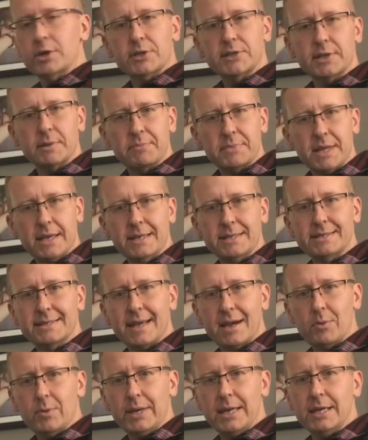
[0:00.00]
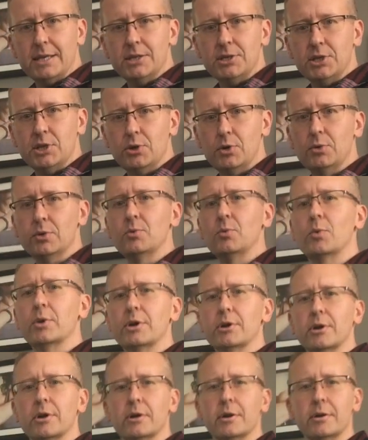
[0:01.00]
are some things that we can do? What
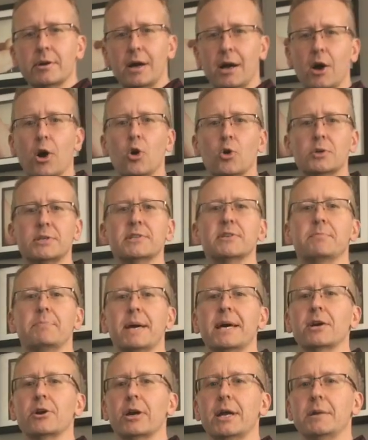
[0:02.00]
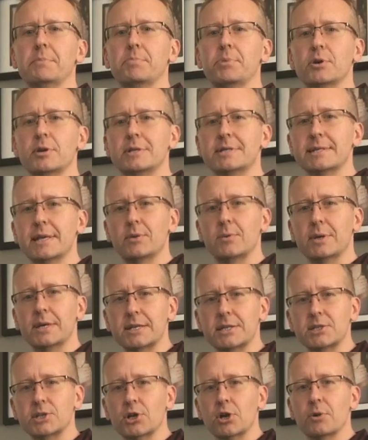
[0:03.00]
are a host of better inputs that we
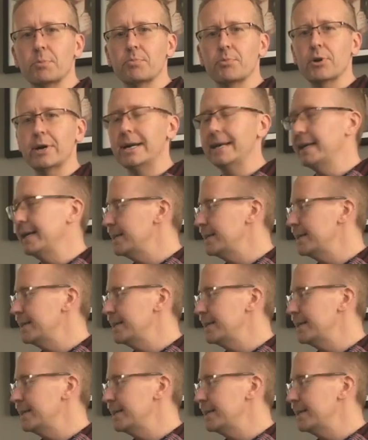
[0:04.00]
can start bringing